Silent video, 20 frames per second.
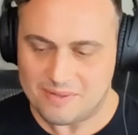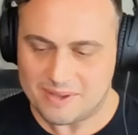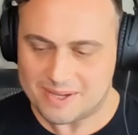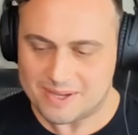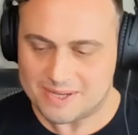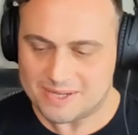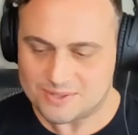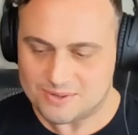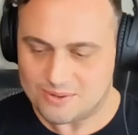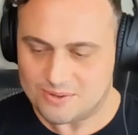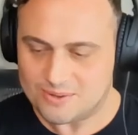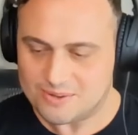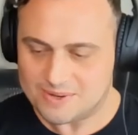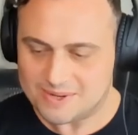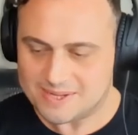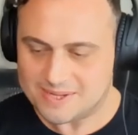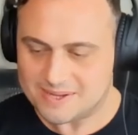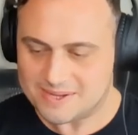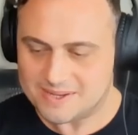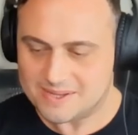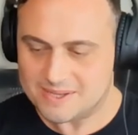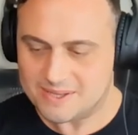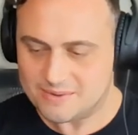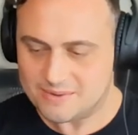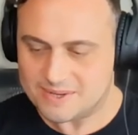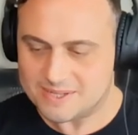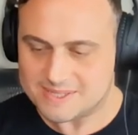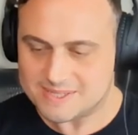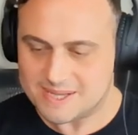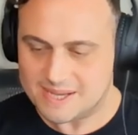of like control. you
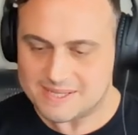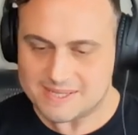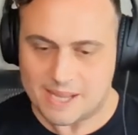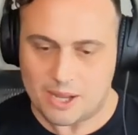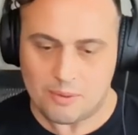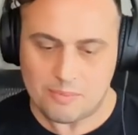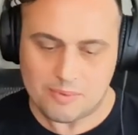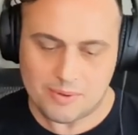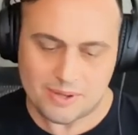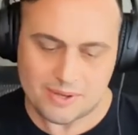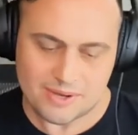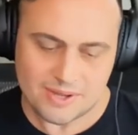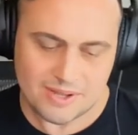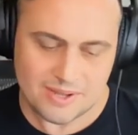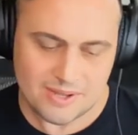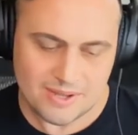know, concise output.